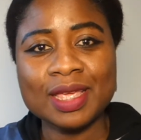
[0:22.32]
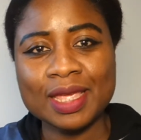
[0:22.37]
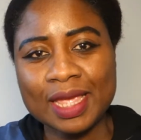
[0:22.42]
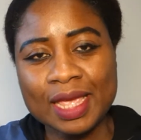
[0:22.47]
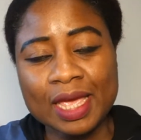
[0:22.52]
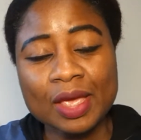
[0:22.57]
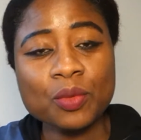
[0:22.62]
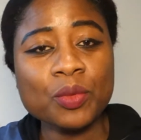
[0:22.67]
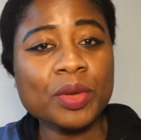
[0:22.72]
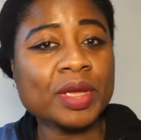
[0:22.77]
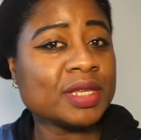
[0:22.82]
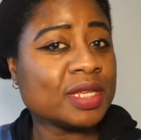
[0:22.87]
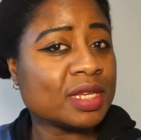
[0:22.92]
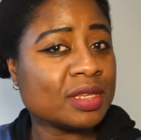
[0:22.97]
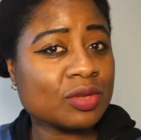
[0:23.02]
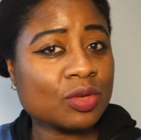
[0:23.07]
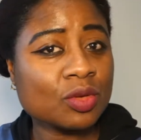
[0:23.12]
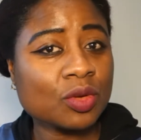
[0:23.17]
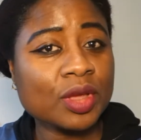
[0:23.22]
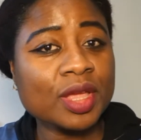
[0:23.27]
here we're
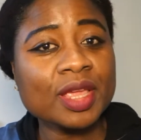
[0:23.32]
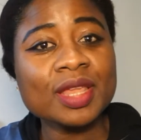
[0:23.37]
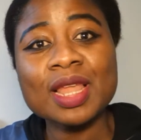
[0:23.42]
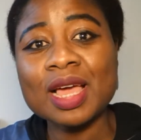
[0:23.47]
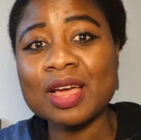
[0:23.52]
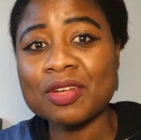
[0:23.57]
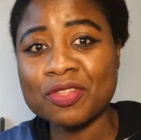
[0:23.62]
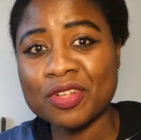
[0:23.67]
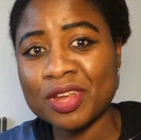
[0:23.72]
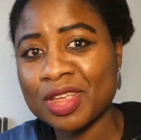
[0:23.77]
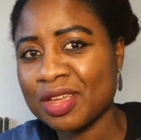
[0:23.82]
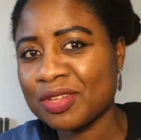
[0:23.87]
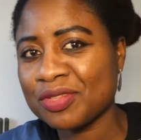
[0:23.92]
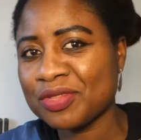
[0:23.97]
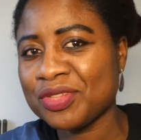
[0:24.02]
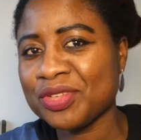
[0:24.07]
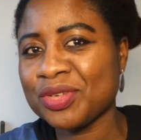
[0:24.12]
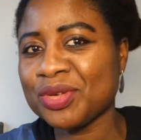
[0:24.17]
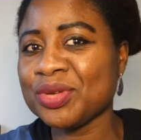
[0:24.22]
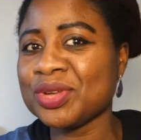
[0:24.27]
just cooking African
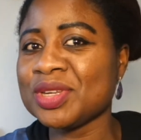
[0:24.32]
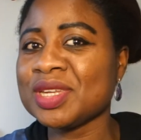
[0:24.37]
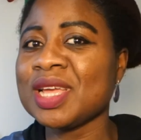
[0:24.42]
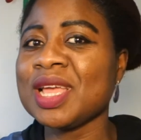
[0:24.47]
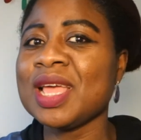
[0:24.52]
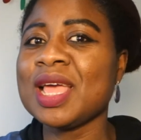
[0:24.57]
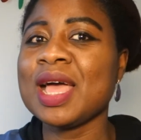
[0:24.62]
food.